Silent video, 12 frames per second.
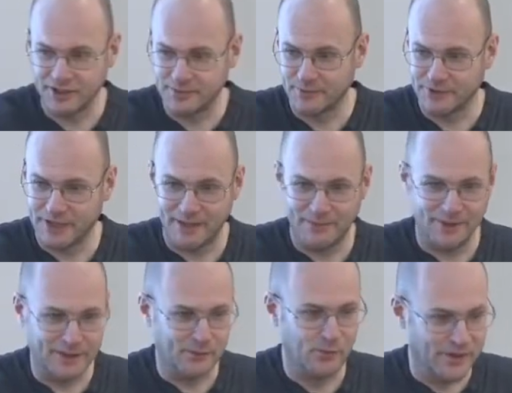point
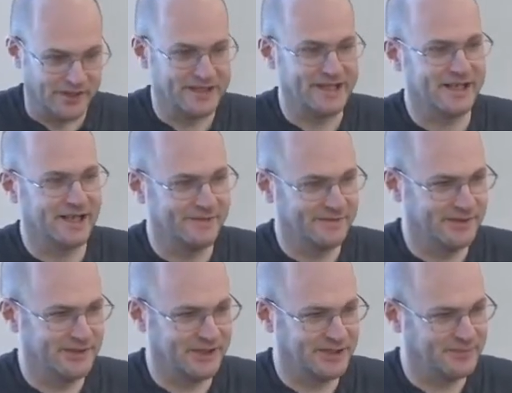happening one tick after a
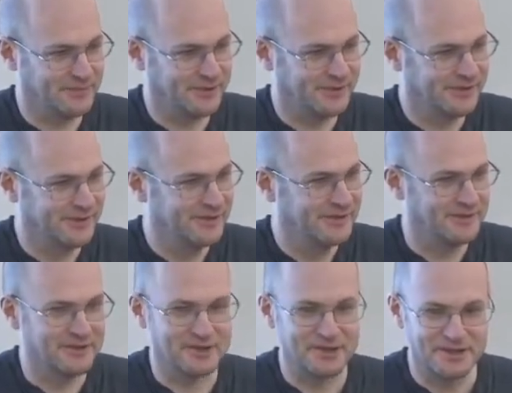change point
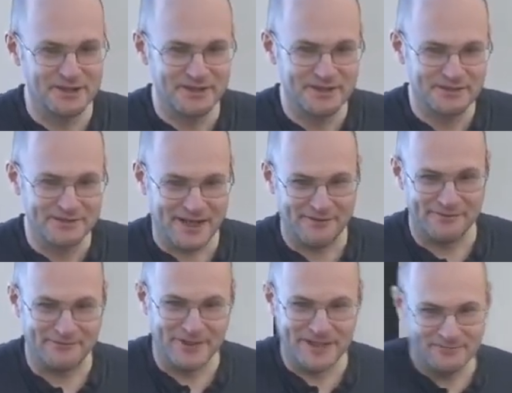because that would
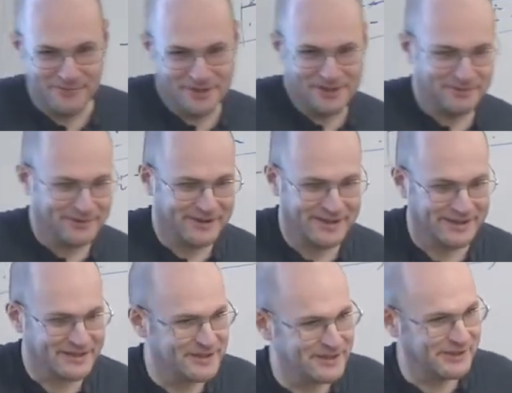be an impossible thing
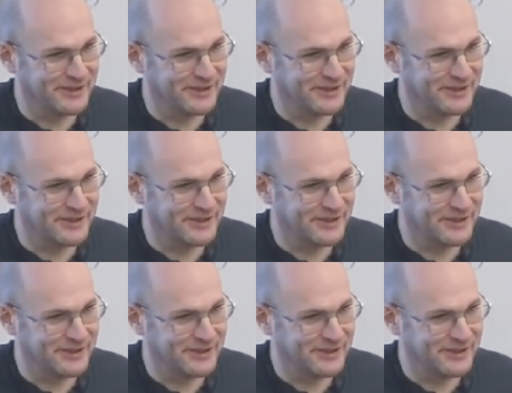to do.